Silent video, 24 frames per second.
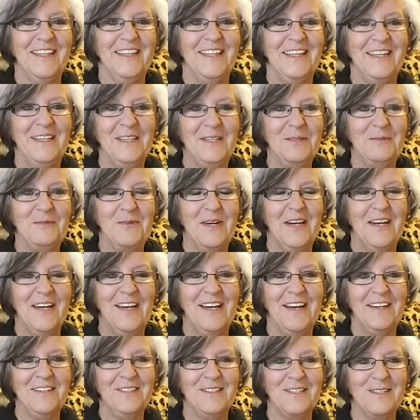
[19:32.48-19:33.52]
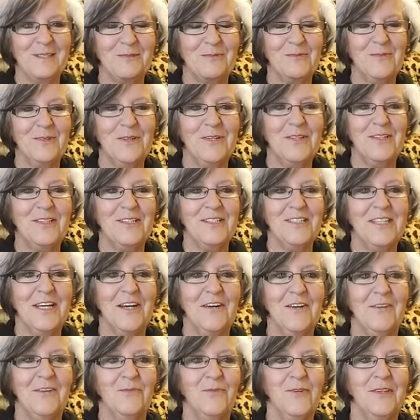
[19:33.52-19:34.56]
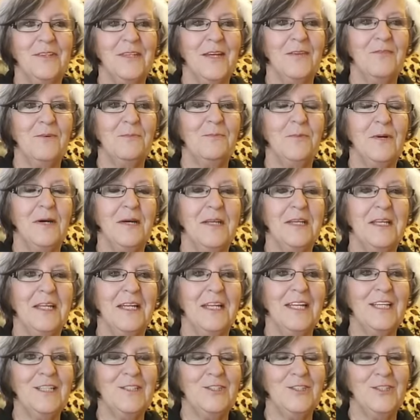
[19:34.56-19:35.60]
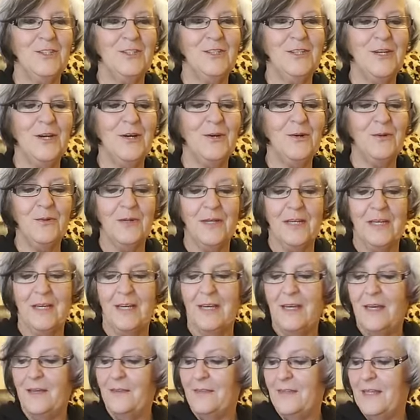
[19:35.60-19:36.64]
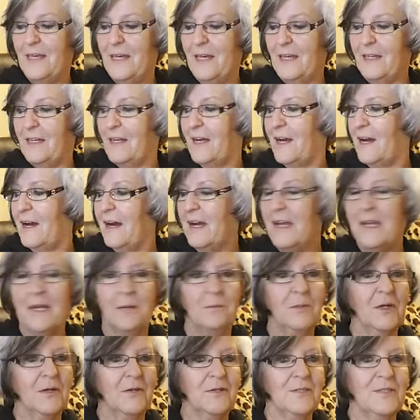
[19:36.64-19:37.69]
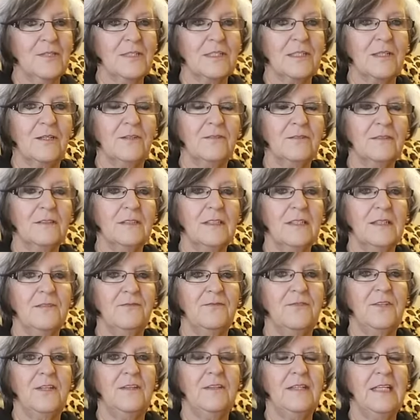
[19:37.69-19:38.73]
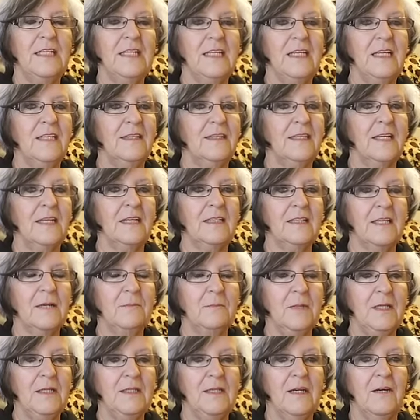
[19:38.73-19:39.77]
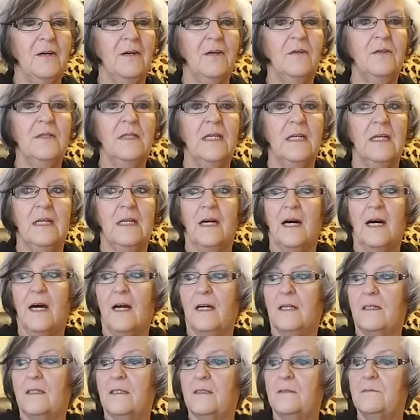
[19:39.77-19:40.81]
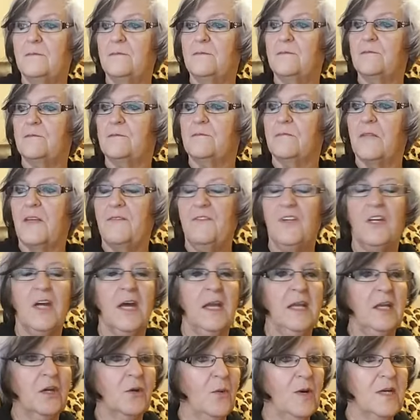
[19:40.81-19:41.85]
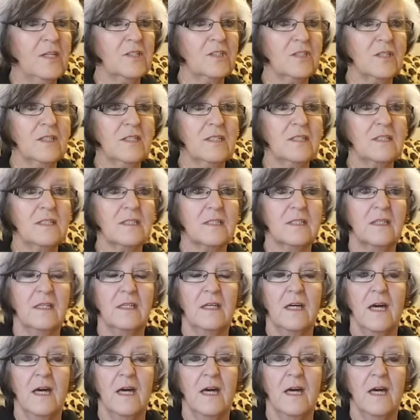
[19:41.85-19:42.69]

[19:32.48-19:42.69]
anyway, I just wanted to share it with everybody and let you know that I am a consultant. If you need anything, let me know. If you got any questions,